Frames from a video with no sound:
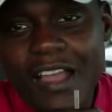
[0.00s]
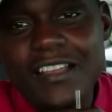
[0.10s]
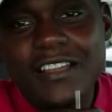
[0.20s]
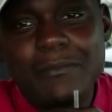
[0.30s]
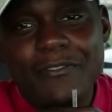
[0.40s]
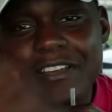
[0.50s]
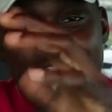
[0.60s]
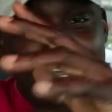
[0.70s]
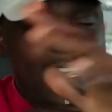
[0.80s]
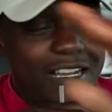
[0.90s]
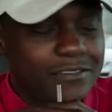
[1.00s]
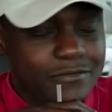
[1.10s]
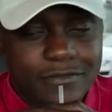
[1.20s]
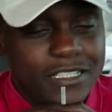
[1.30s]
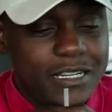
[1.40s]
Looking at my finger like I got
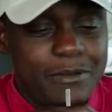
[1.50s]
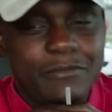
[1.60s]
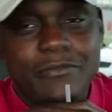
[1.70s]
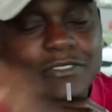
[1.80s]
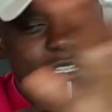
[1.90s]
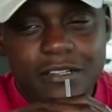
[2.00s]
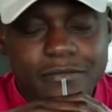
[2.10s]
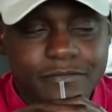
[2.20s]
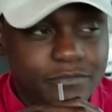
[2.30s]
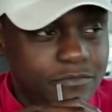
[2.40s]
him. Looking at my shut up.